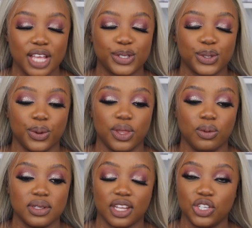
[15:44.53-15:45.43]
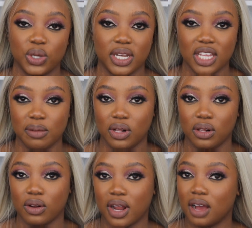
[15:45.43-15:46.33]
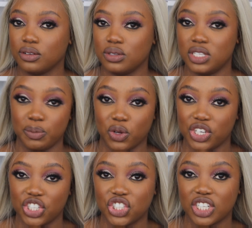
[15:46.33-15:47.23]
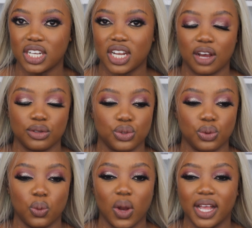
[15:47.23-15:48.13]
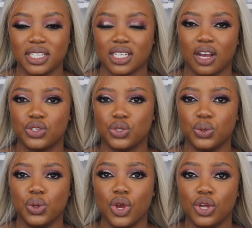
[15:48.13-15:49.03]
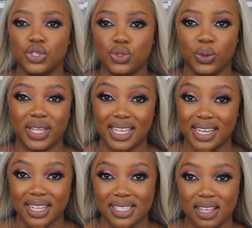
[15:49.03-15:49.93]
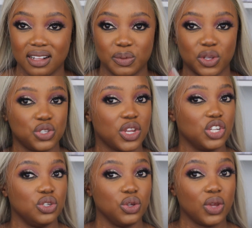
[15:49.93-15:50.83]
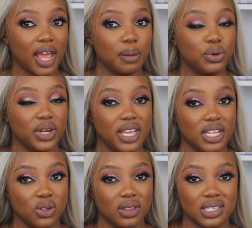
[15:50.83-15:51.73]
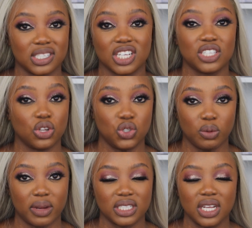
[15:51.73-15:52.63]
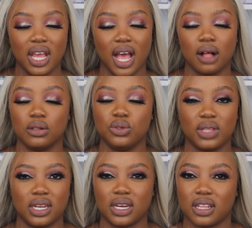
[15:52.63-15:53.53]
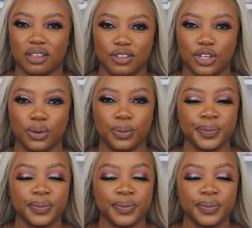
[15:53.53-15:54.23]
So they will send you an email on how to deep condition, how to wash, how to do heatless curls, because you can put heat on this, just not too much. I'll do that in another video.